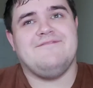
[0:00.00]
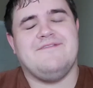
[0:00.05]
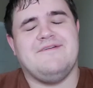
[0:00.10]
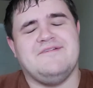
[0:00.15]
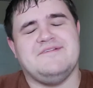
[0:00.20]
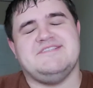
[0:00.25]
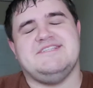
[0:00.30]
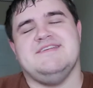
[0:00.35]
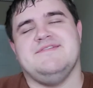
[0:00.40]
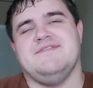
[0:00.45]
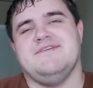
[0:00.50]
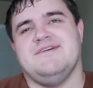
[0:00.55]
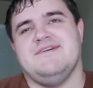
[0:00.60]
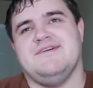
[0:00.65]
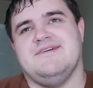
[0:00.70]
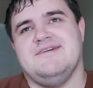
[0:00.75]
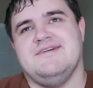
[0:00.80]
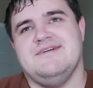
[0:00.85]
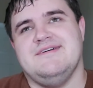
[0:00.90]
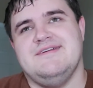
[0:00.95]
First of
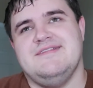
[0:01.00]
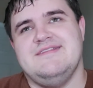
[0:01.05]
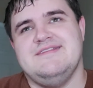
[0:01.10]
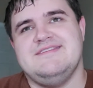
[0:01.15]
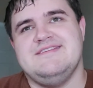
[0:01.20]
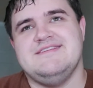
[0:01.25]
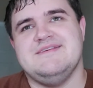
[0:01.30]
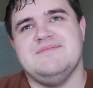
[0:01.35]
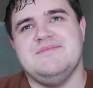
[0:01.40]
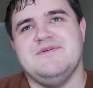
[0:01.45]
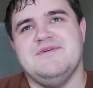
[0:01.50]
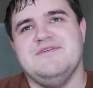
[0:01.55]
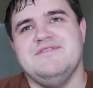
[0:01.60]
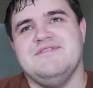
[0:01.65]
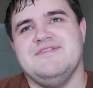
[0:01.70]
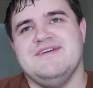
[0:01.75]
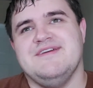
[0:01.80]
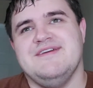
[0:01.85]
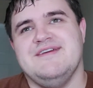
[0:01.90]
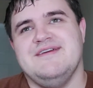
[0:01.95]
all, this is a
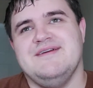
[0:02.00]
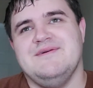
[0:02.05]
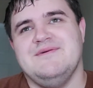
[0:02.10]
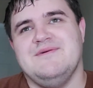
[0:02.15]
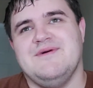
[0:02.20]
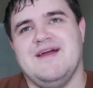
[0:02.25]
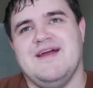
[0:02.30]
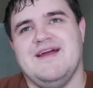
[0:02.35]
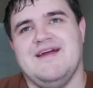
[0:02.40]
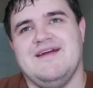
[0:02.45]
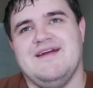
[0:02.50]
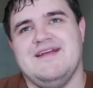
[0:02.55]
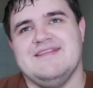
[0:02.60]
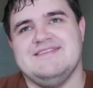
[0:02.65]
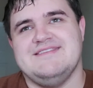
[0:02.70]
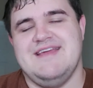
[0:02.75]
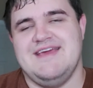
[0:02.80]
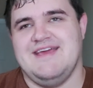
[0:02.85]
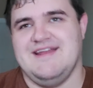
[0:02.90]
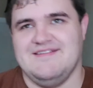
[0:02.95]
movie where
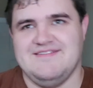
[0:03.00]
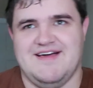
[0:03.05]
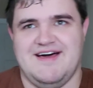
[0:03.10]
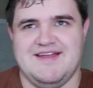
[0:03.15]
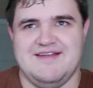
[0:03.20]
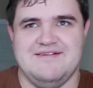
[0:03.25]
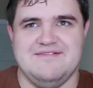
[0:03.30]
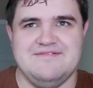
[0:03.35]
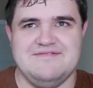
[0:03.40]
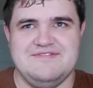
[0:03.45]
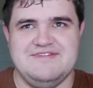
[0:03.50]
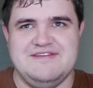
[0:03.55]
it's taken a lot of